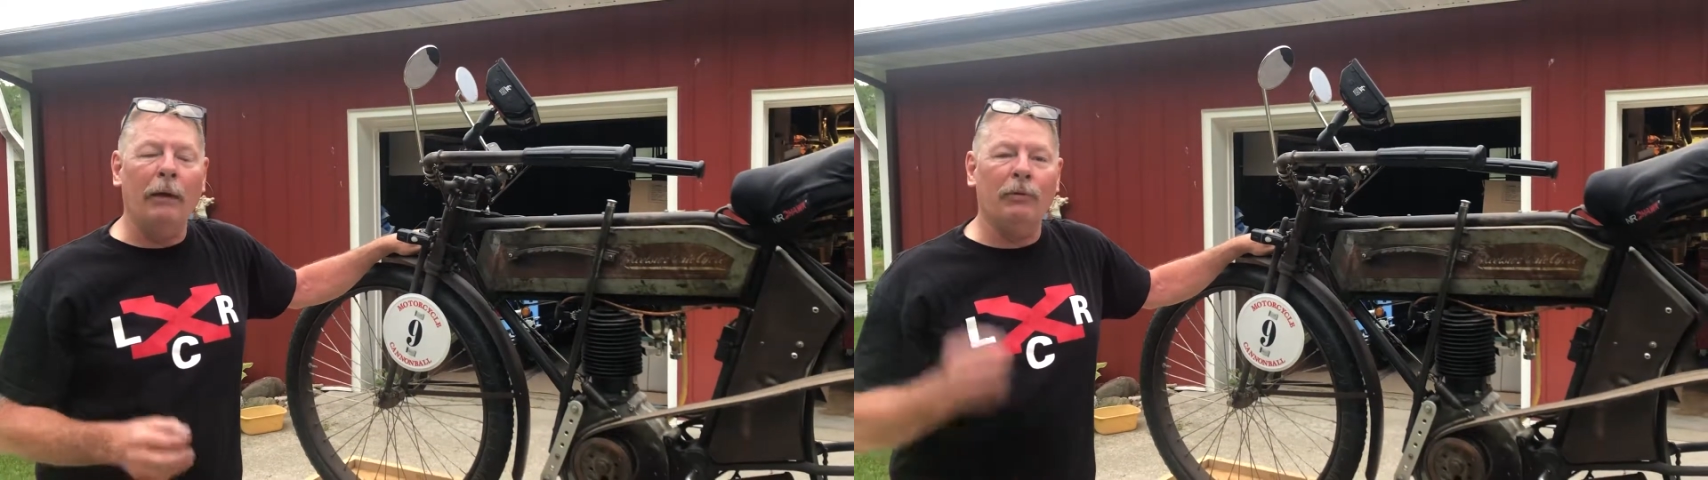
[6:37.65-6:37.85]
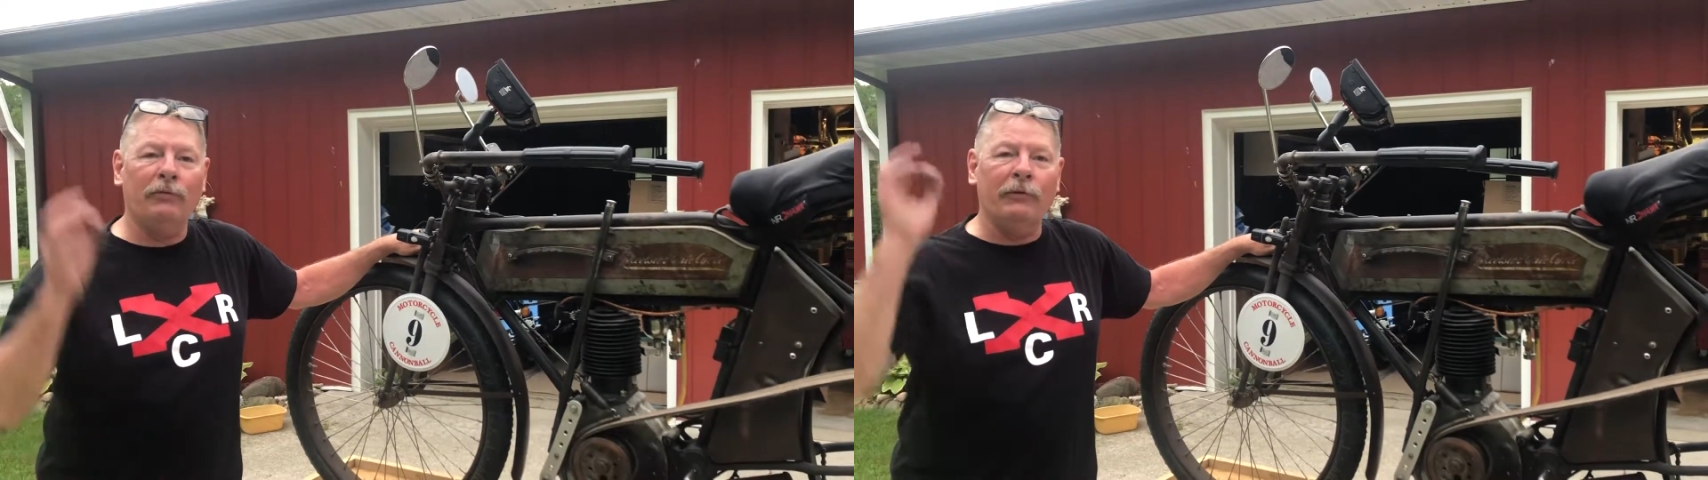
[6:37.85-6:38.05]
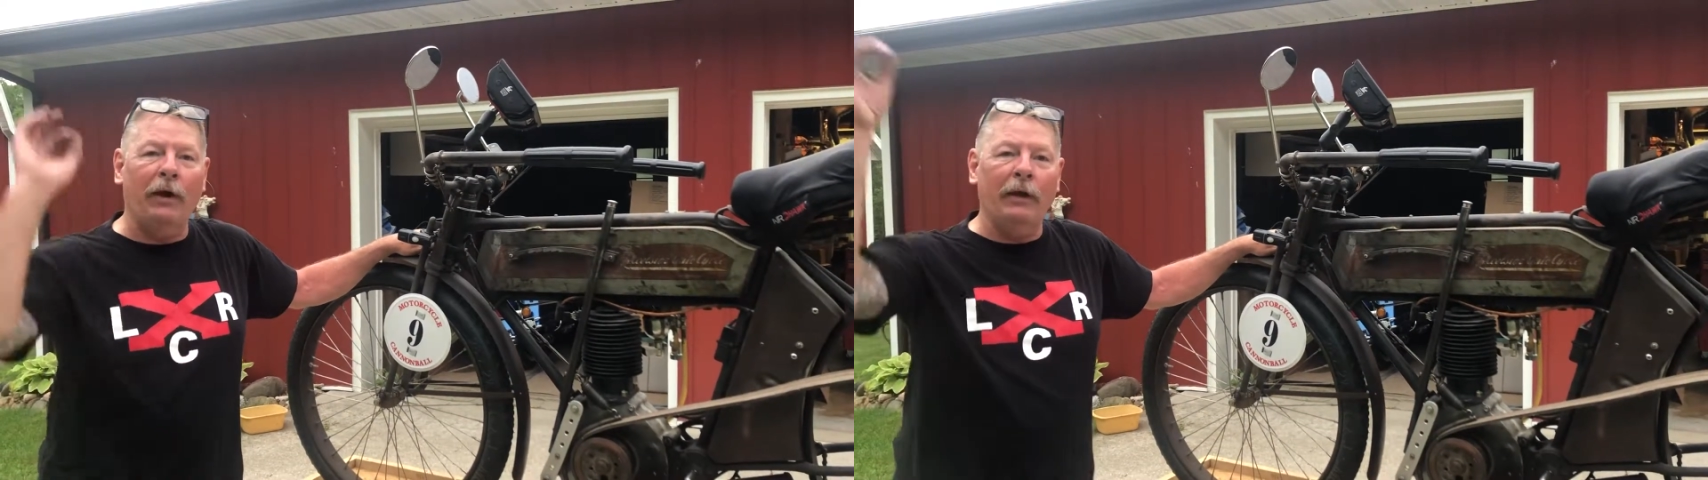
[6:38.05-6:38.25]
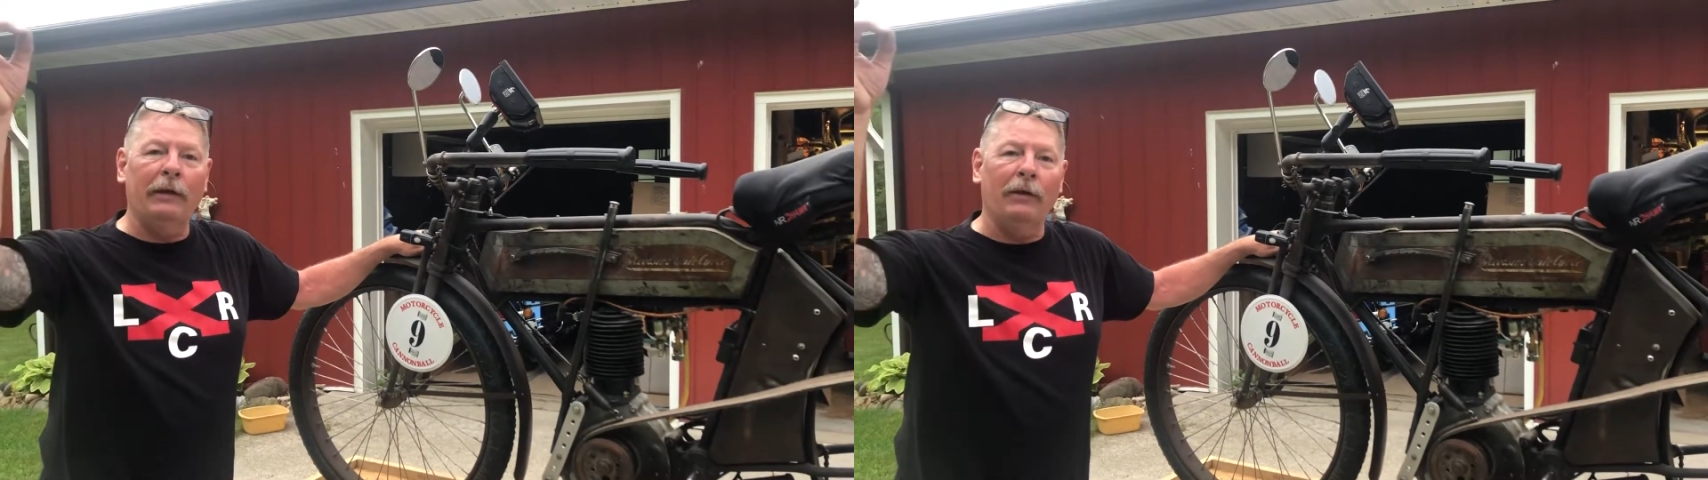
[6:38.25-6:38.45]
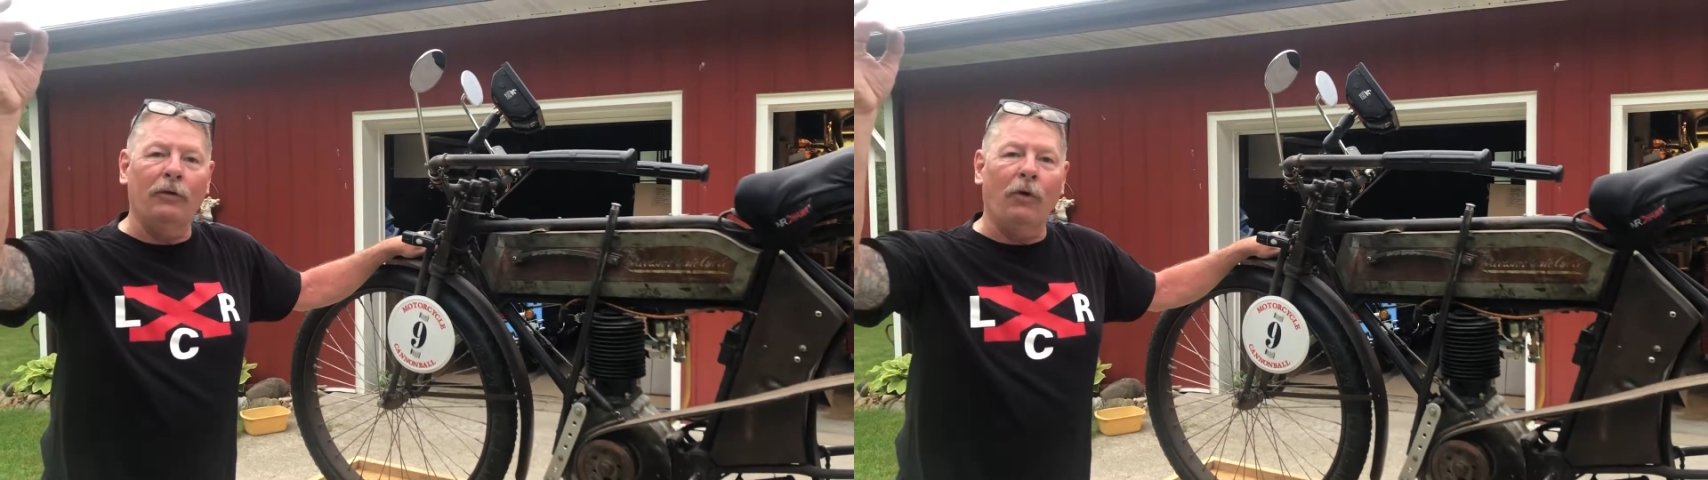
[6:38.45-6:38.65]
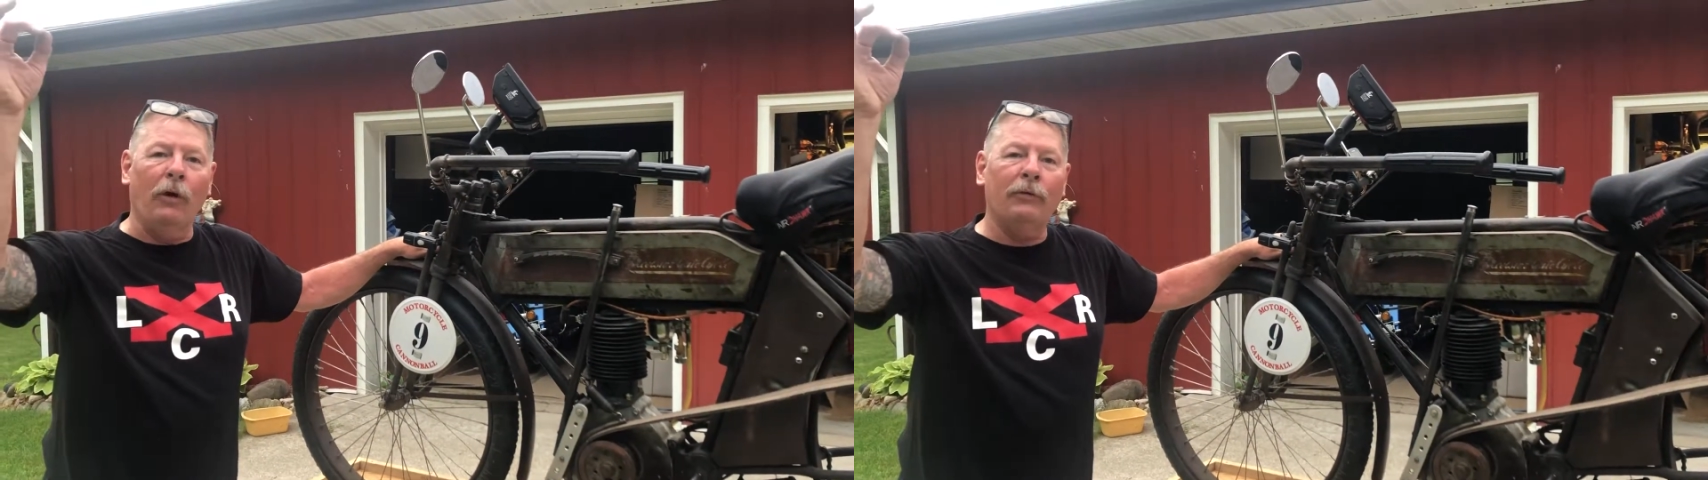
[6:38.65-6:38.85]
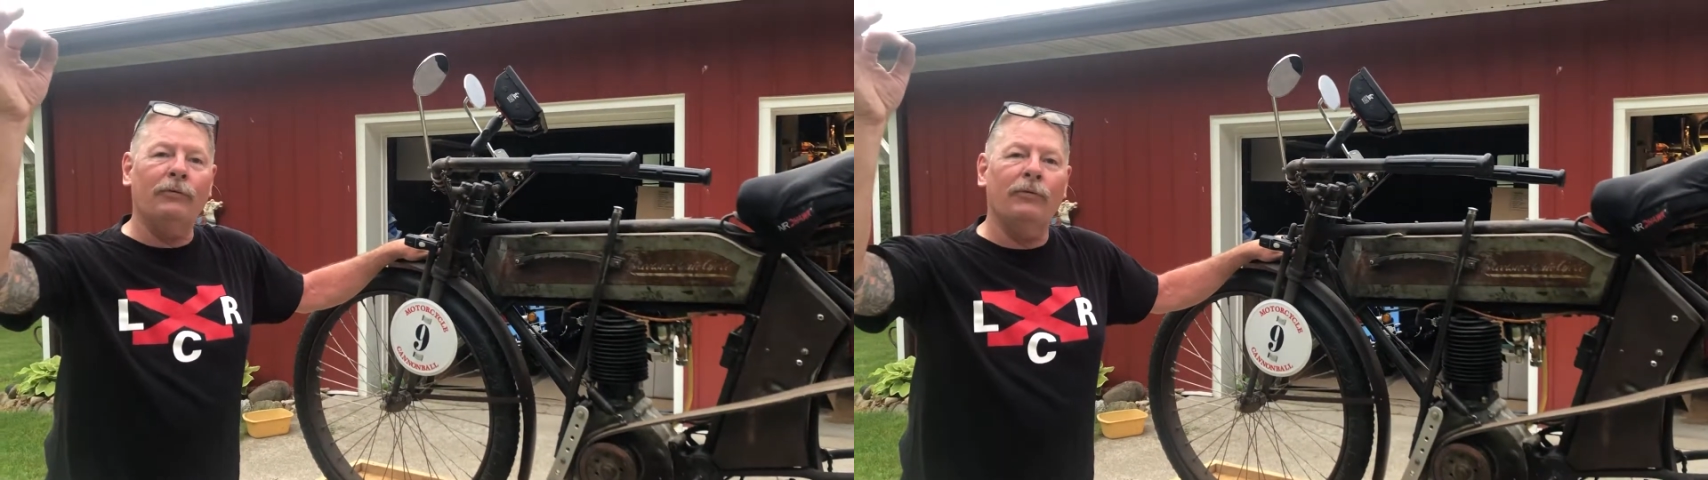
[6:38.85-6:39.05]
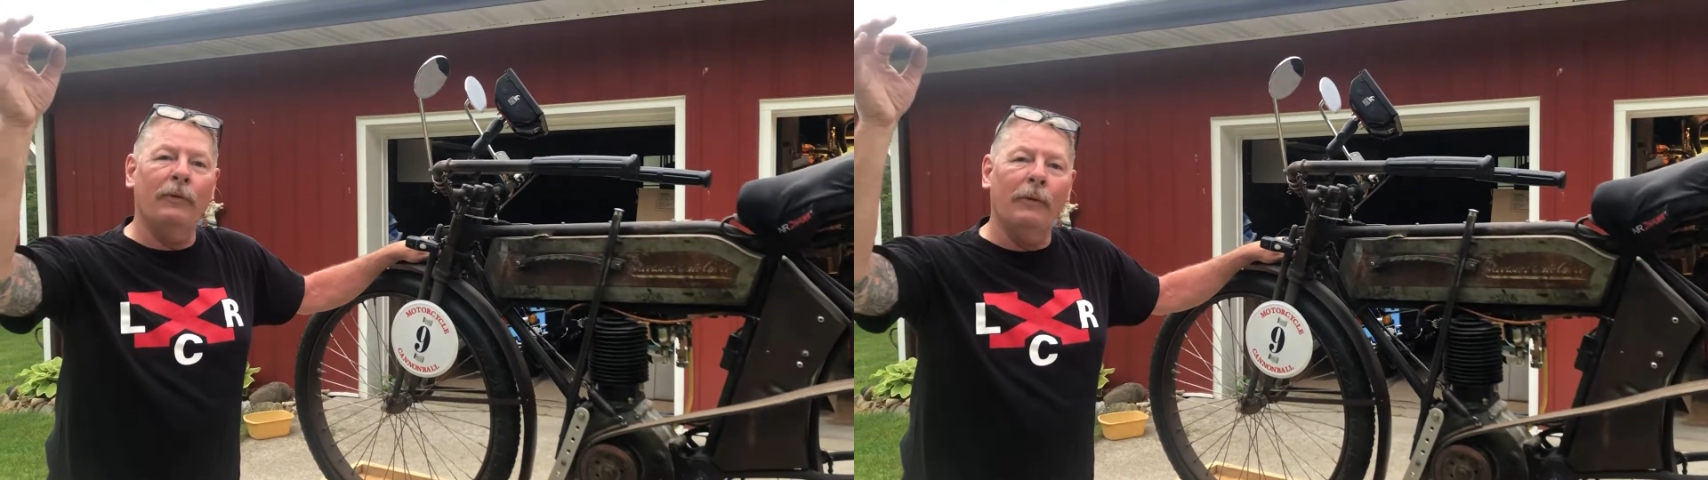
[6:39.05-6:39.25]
We're starting in the north.